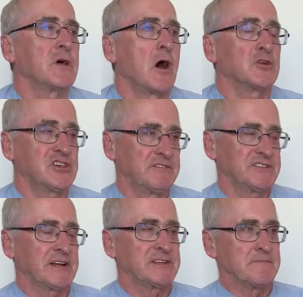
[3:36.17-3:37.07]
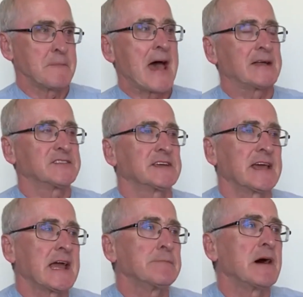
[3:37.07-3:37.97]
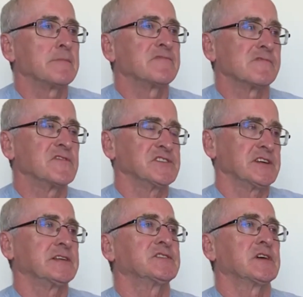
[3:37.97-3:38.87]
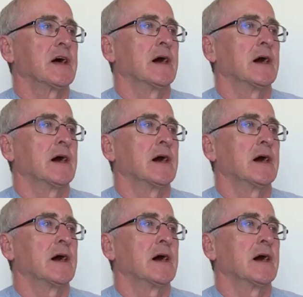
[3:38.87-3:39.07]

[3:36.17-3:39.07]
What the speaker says: our chief executive Matt came up for a visit,